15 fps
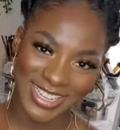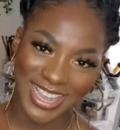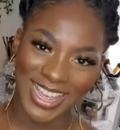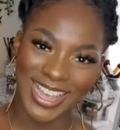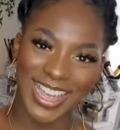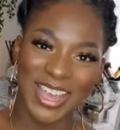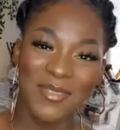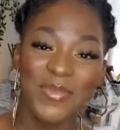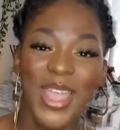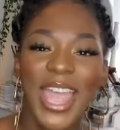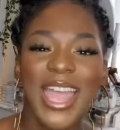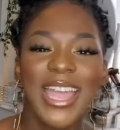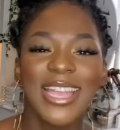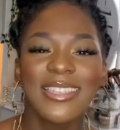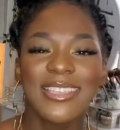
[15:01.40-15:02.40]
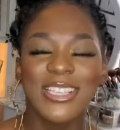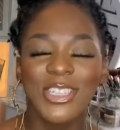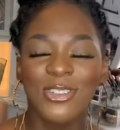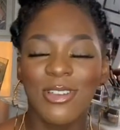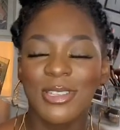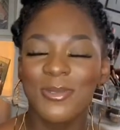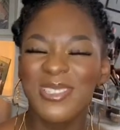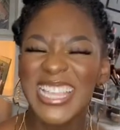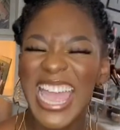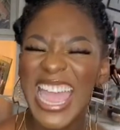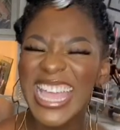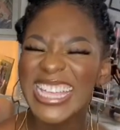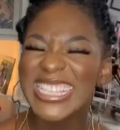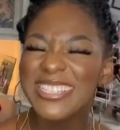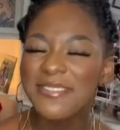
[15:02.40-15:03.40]
Yeah, this dress was
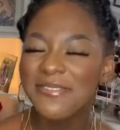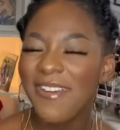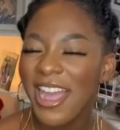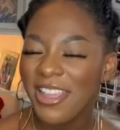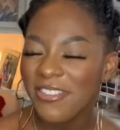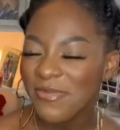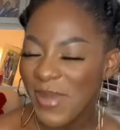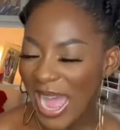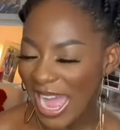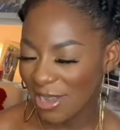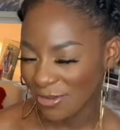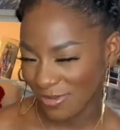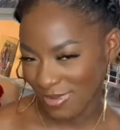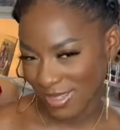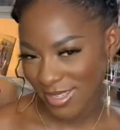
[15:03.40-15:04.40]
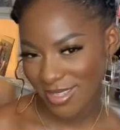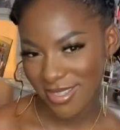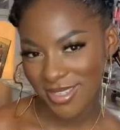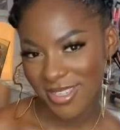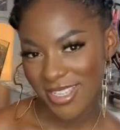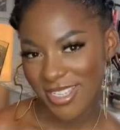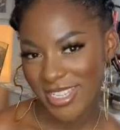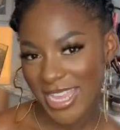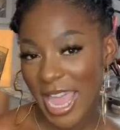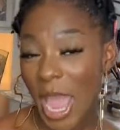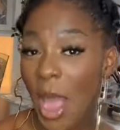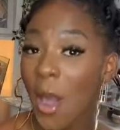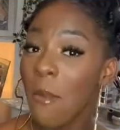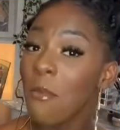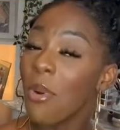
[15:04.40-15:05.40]
£85,
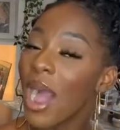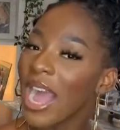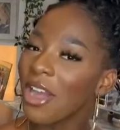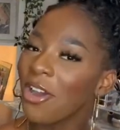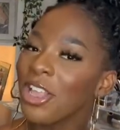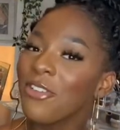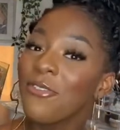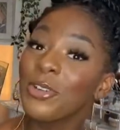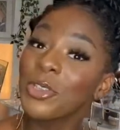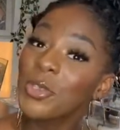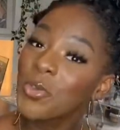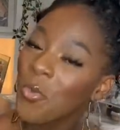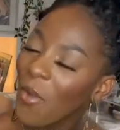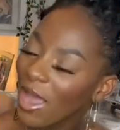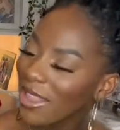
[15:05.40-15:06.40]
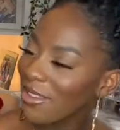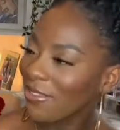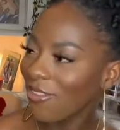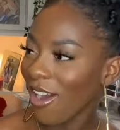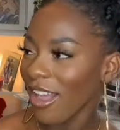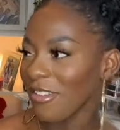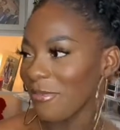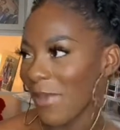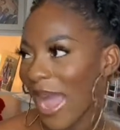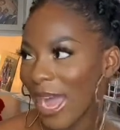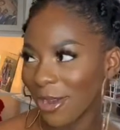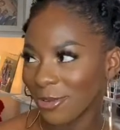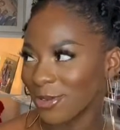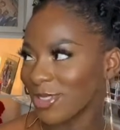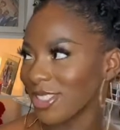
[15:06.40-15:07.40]
but I got it for
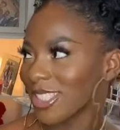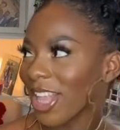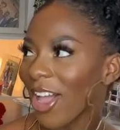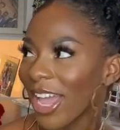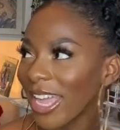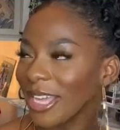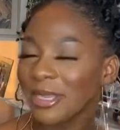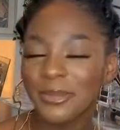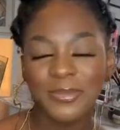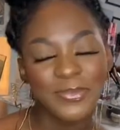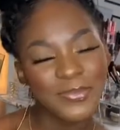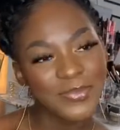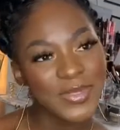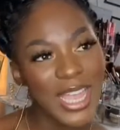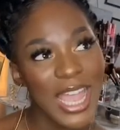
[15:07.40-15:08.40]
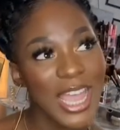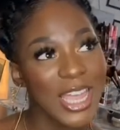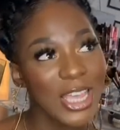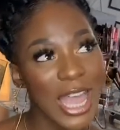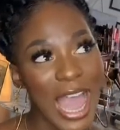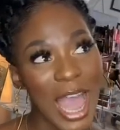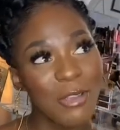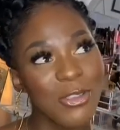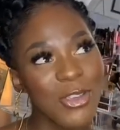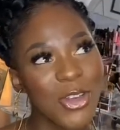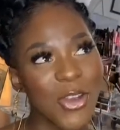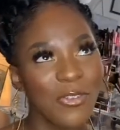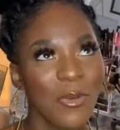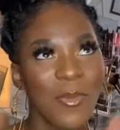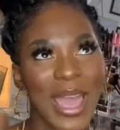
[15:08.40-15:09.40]
£25. Like, how do you
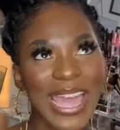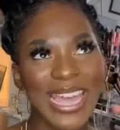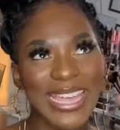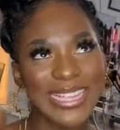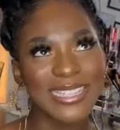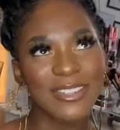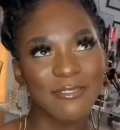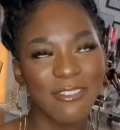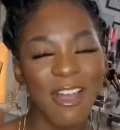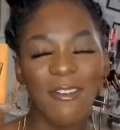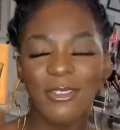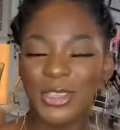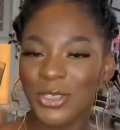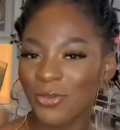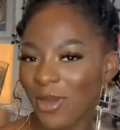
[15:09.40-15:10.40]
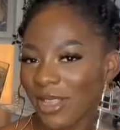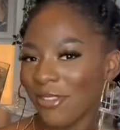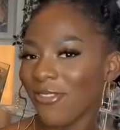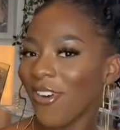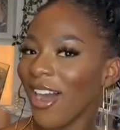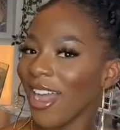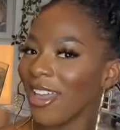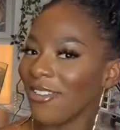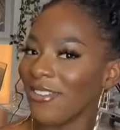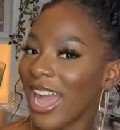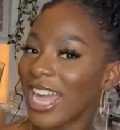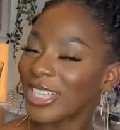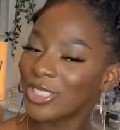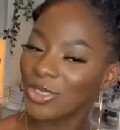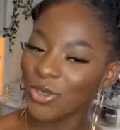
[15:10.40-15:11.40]
go from 85 to 25?
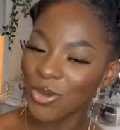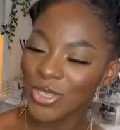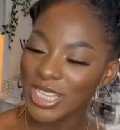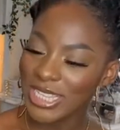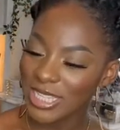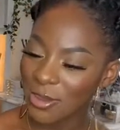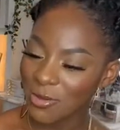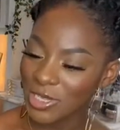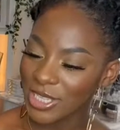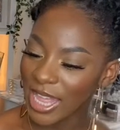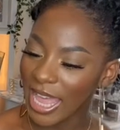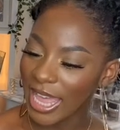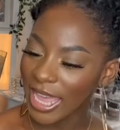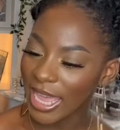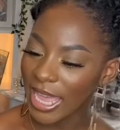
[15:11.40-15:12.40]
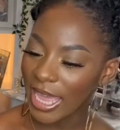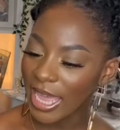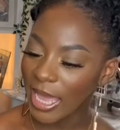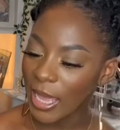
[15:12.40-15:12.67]
I saw this, I was like,